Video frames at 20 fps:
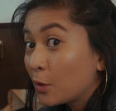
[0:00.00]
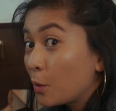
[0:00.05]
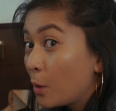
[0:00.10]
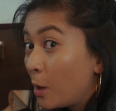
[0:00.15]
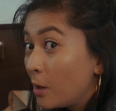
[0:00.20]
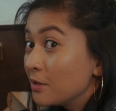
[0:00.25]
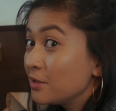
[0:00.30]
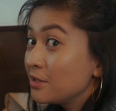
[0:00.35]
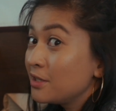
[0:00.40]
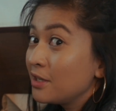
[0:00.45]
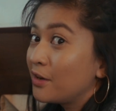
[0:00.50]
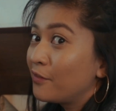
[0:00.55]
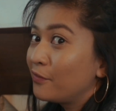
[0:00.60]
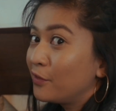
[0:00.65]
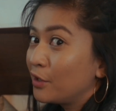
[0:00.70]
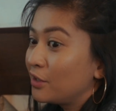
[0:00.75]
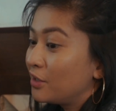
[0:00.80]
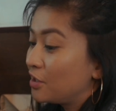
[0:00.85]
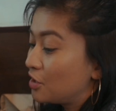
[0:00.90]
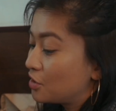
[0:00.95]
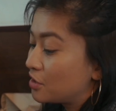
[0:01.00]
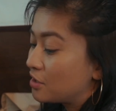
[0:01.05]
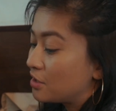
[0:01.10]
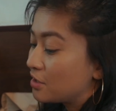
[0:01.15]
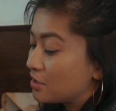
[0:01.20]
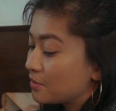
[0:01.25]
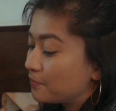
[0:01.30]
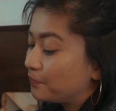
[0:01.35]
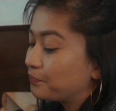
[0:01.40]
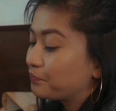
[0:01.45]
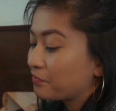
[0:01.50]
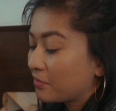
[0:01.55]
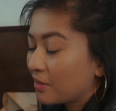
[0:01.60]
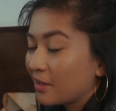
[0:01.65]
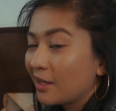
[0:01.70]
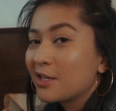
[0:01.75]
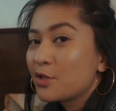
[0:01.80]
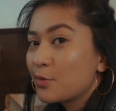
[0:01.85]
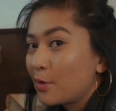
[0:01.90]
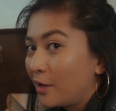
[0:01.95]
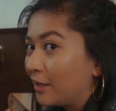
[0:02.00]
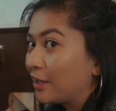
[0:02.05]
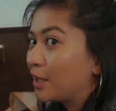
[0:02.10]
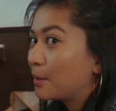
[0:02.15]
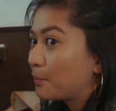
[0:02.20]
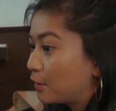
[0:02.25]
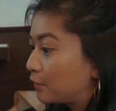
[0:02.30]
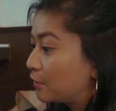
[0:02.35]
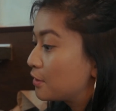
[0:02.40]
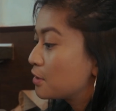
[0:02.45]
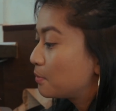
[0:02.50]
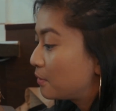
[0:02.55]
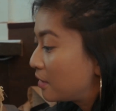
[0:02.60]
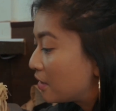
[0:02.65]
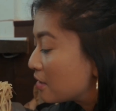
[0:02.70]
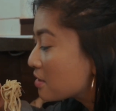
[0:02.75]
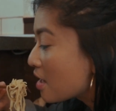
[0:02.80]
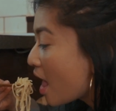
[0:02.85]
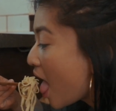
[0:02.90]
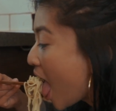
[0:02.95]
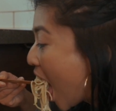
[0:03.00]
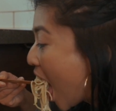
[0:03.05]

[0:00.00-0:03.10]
the quality of their dishes. That's what I like about this place.